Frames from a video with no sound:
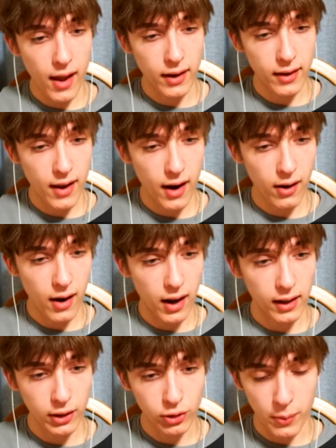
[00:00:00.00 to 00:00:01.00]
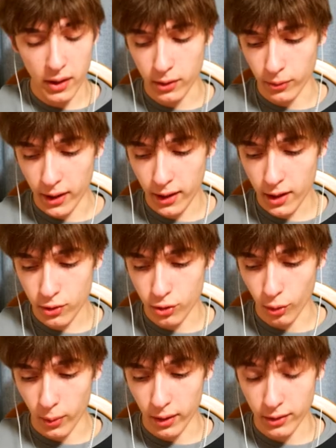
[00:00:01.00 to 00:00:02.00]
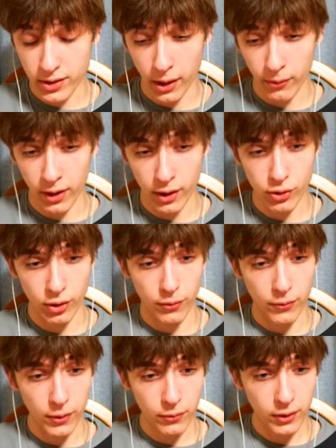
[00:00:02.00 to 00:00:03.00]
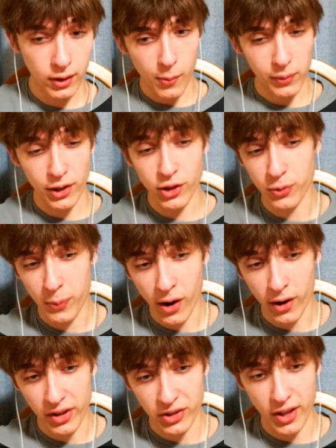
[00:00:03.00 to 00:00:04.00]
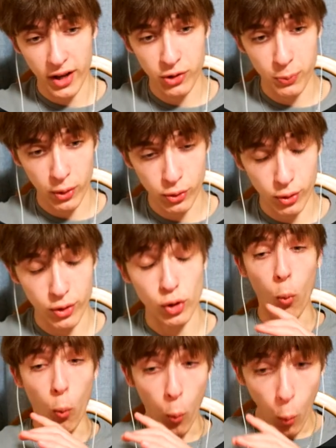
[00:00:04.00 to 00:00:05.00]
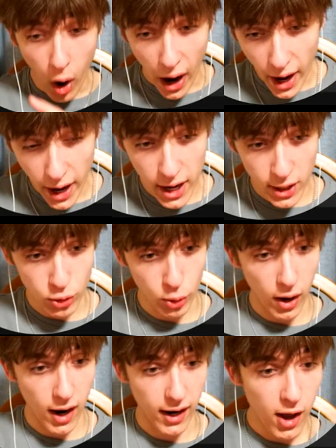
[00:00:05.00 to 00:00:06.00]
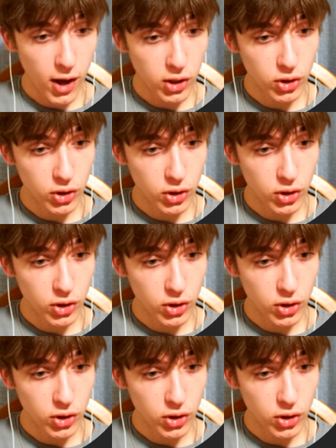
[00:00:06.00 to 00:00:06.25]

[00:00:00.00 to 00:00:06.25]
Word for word: And here, I like to make the radius to seven hundred fifty. Let's just be honest, the exposure is way too high.